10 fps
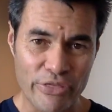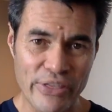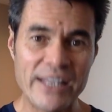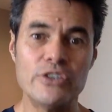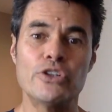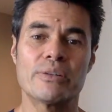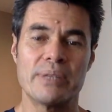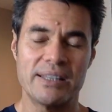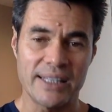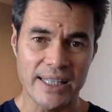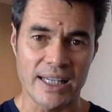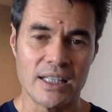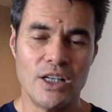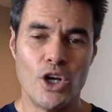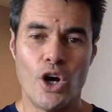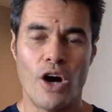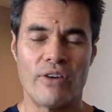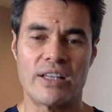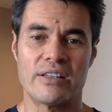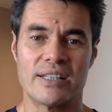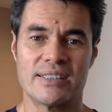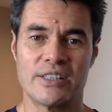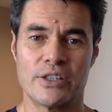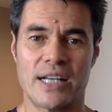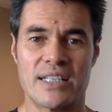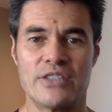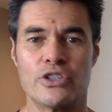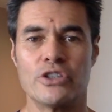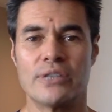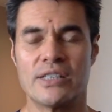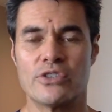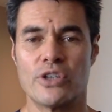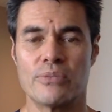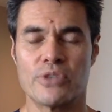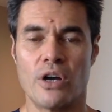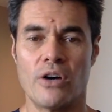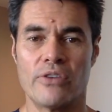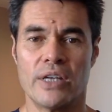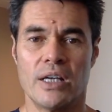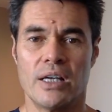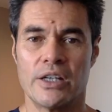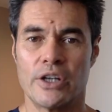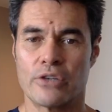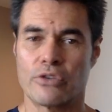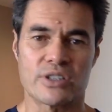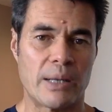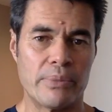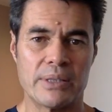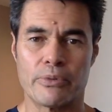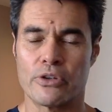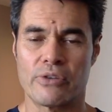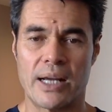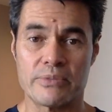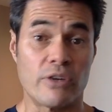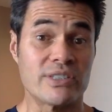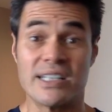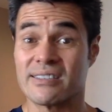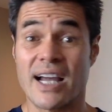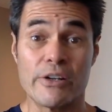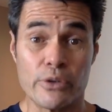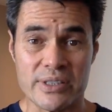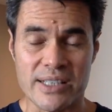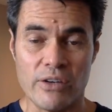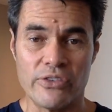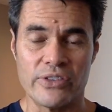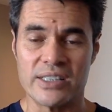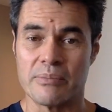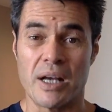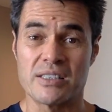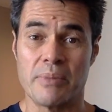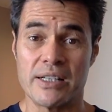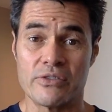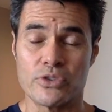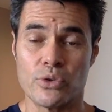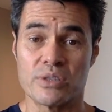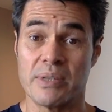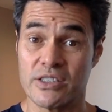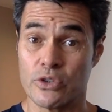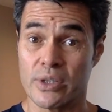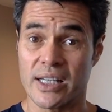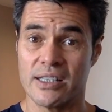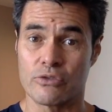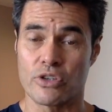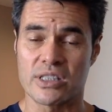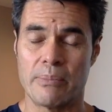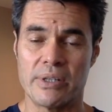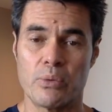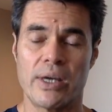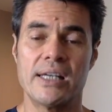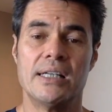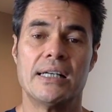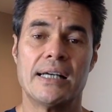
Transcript: Then you can be thinking of other things that you can actually do in terms of cross-company programs. Obviously, Tyro itself is a mastermind of sorts, but it's doing it in a cross-company way.